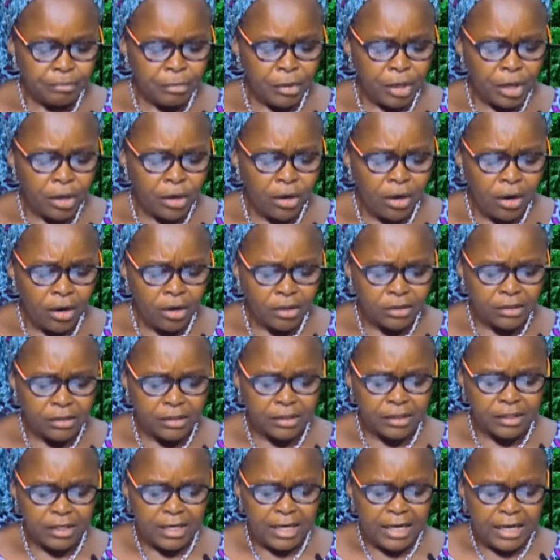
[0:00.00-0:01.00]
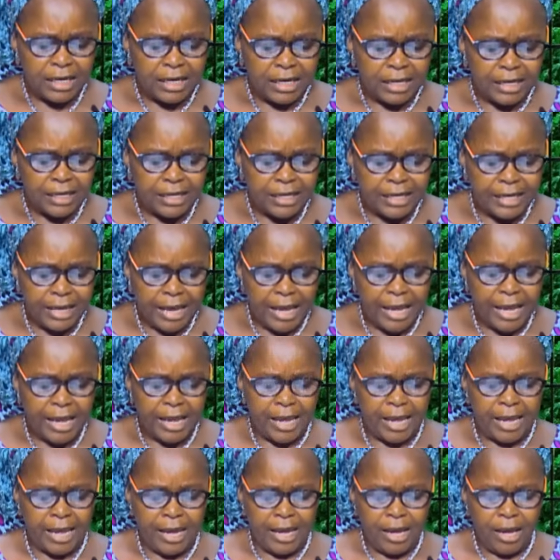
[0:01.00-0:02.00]
because
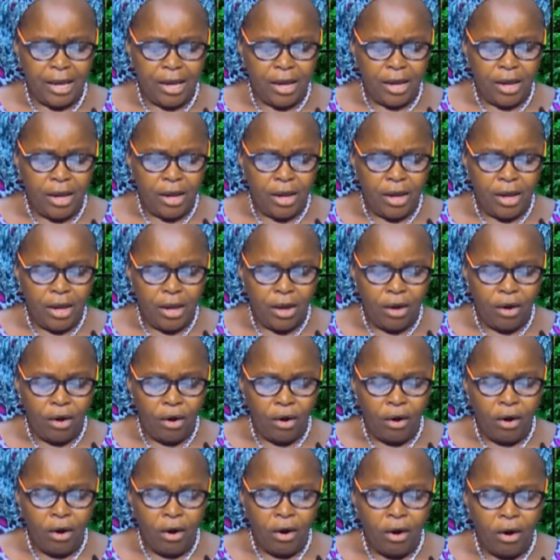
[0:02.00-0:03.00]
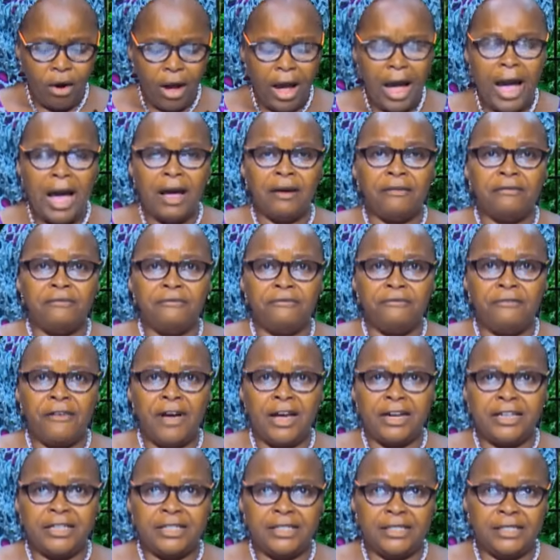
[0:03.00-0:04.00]
they all are
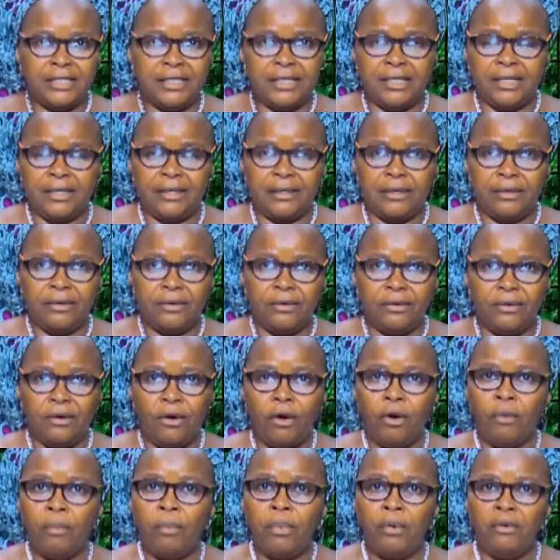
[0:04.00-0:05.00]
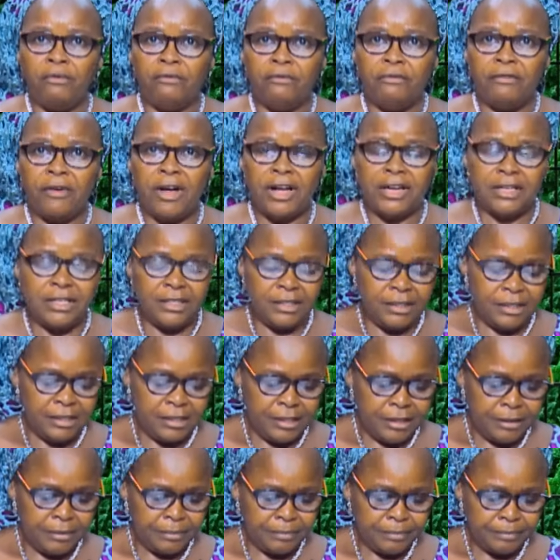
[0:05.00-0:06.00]
vanity upon
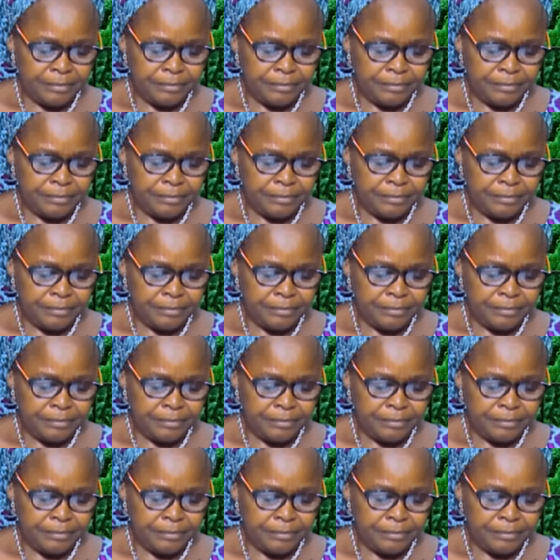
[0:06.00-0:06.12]
vanity.